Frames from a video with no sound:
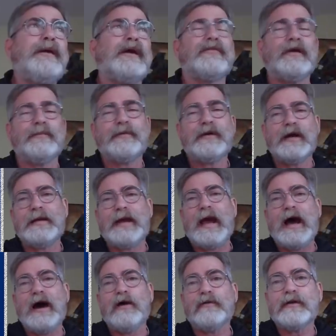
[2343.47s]
of them coming
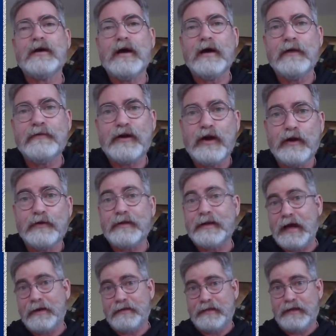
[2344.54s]
out of the earth and
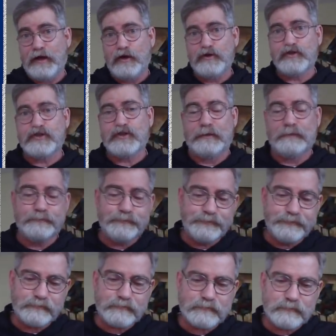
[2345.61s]
out of the ocean
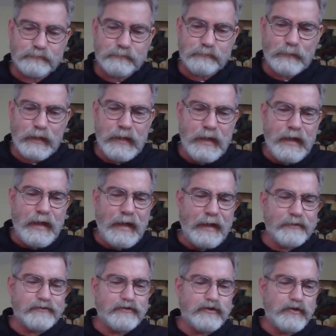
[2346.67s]

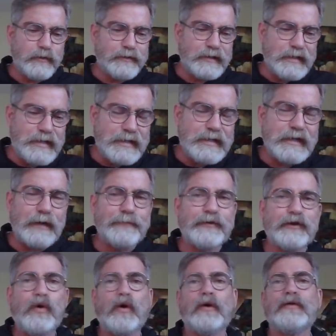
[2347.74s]
has to do with the heating up
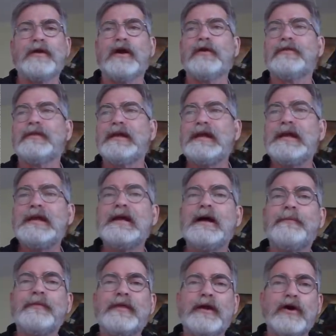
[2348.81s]
the core of the earth and the heating
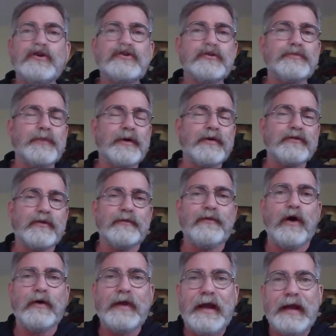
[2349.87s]
up of the oceans because of the
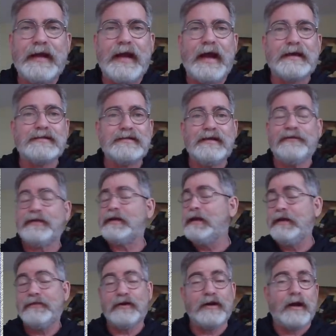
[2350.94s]
volcanic activity.
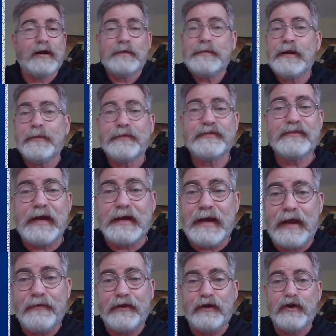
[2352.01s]
They're not going to be able to stay
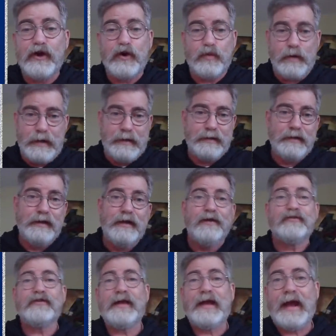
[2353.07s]
down there no way.
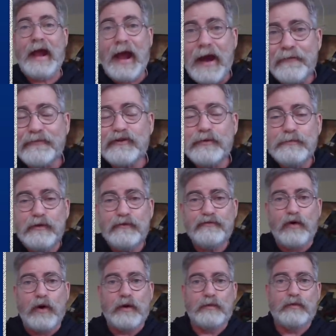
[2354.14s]
So they have to move
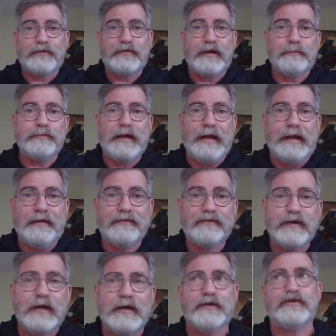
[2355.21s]
forward with their plans.
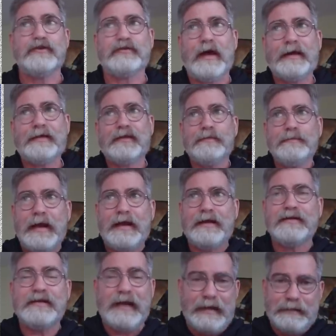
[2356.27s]
Just like the
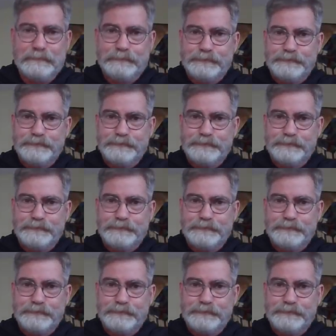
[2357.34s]
mandate,